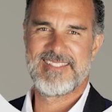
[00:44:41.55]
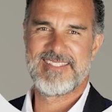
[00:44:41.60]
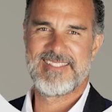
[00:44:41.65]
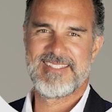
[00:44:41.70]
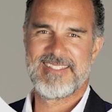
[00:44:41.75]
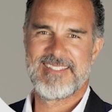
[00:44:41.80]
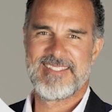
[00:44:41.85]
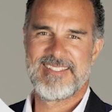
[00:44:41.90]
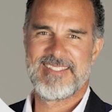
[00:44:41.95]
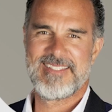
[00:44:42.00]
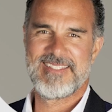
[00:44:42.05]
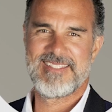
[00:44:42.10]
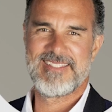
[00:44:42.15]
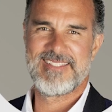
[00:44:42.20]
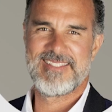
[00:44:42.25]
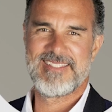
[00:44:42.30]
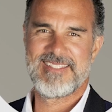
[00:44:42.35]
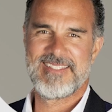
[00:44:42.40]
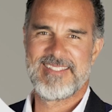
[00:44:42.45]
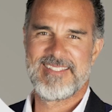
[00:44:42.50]
and then
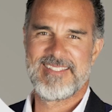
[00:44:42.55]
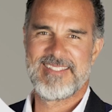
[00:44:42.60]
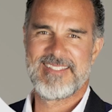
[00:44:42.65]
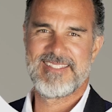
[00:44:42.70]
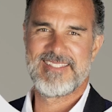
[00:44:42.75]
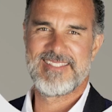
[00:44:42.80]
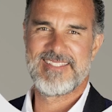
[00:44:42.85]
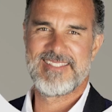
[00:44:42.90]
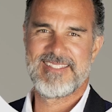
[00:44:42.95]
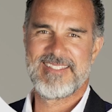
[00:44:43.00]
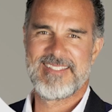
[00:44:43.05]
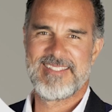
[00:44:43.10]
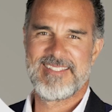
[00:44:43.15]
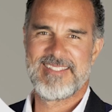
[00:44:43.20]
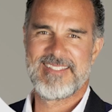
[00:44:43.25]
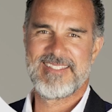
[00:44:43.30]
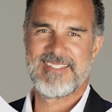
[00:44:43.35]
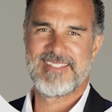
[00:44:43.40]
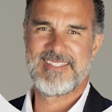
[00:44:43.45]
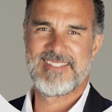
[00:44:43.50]
pour into and
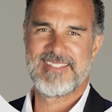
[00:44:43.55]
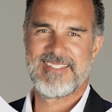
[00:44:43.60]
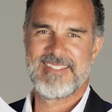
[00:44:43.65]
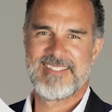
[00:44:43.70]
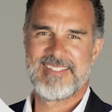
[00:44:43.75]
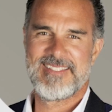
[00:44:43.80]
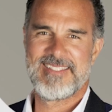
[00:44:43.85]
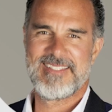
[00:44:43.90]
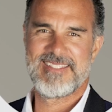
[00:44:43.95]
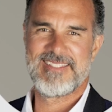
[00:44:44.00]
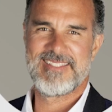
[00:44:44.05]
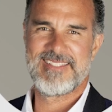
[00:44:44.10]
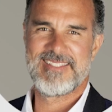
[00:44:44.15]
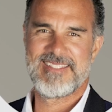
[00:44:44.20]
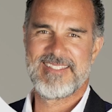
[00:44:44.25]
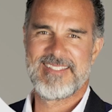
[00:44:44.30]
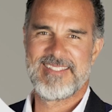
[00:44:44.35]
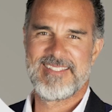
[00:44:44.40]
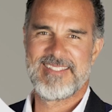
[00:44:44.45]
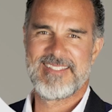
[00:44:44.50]
invest in this
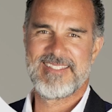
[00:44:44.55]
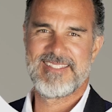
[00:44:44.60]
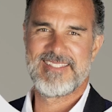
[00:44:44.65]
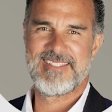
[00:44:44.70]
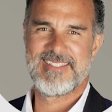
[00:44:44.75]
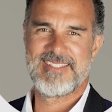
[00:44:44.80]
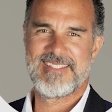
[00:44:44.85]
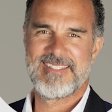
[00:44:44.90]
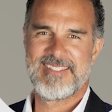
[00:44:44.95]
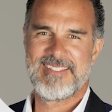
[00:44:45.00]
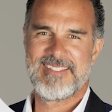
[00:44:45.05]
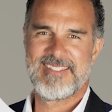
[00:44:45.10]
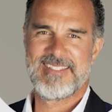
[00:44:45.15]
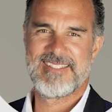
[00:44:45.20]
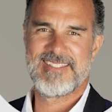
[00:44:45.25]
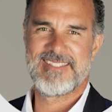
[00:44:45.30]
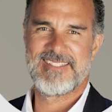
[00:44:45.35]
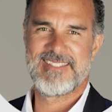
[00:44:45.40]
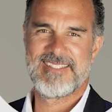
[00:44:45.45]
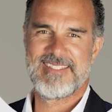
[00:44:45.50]
wonderful thing we're
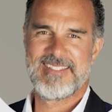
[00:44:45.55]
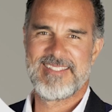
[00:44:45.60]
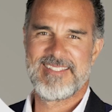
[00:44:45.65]
doing.